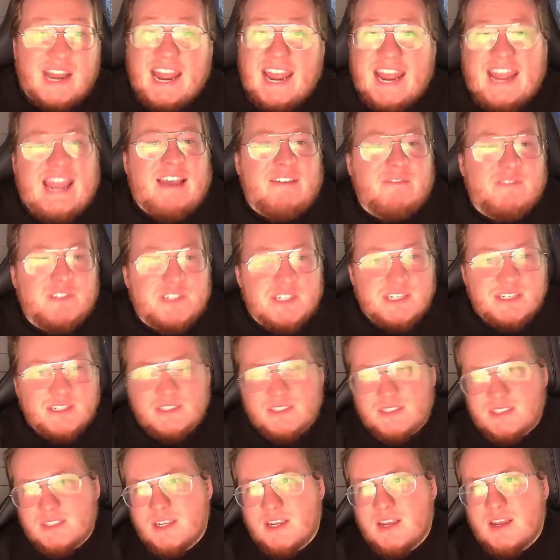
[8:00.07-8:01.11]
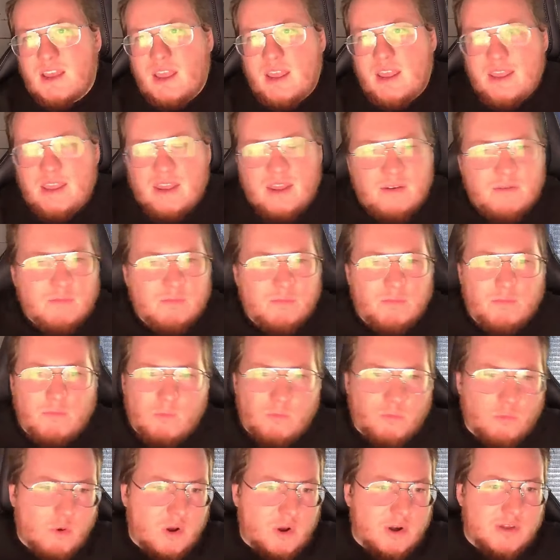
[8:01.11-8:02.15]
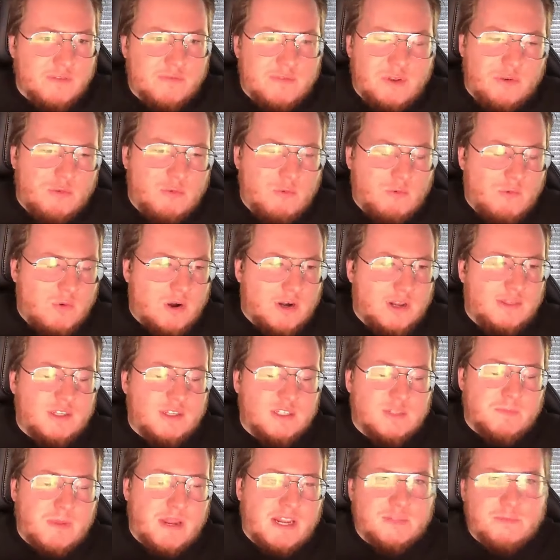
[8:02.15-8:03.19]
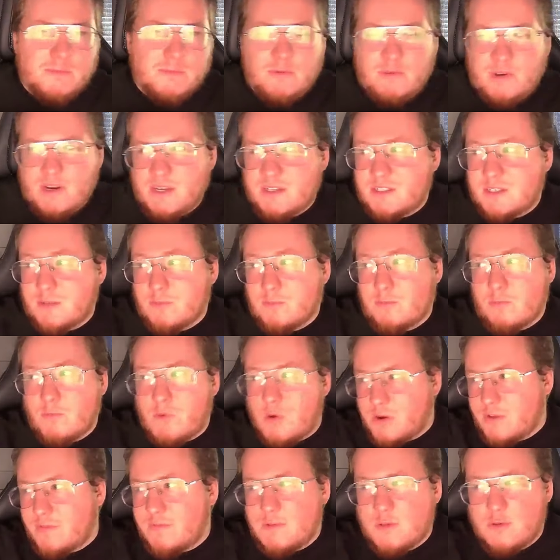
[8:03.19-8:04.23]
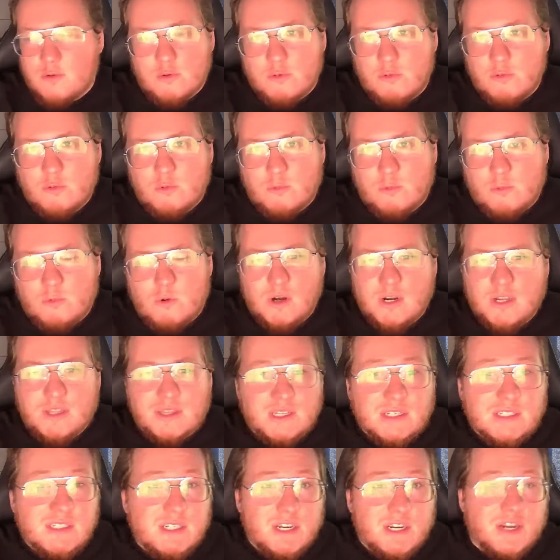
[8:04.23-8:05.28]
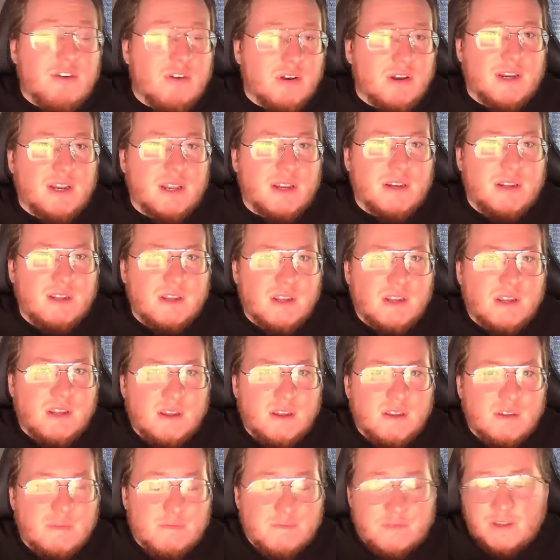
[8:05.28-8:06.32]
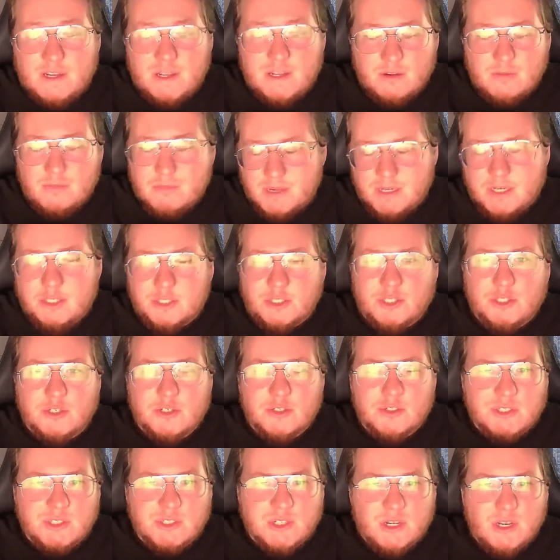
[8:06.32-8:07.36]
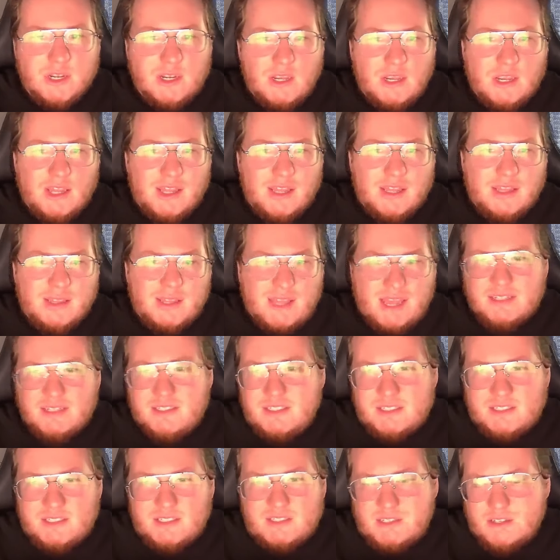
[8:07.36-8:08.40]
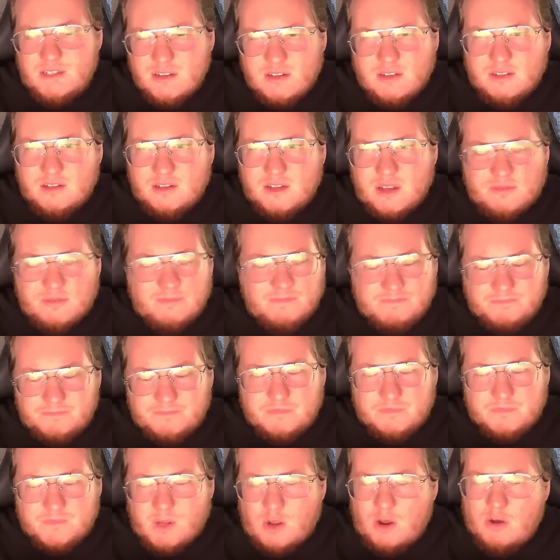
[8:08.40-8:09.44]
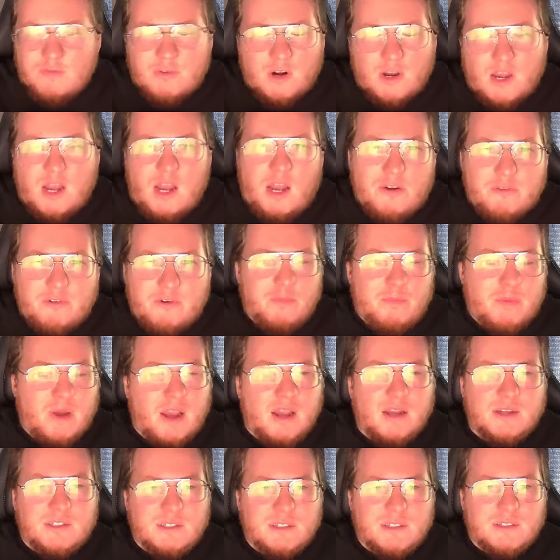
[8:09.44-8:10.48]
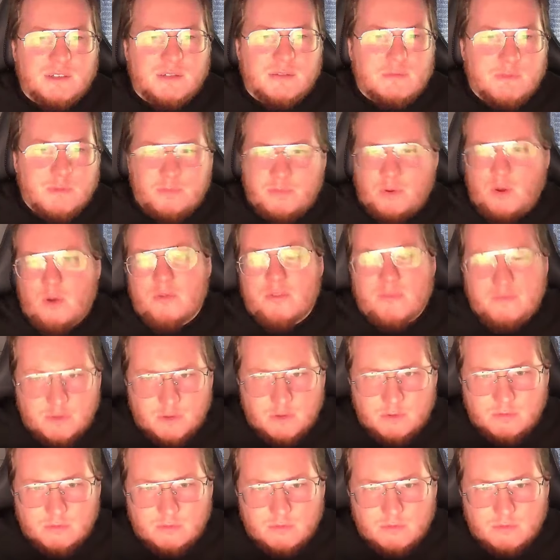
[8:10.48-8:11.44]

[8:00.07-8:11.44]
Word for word: halvesies and one of you wanted the Space Marines and one of you wanted the Tyranid fig miniatures, that's still a over a hundred bucks for both of you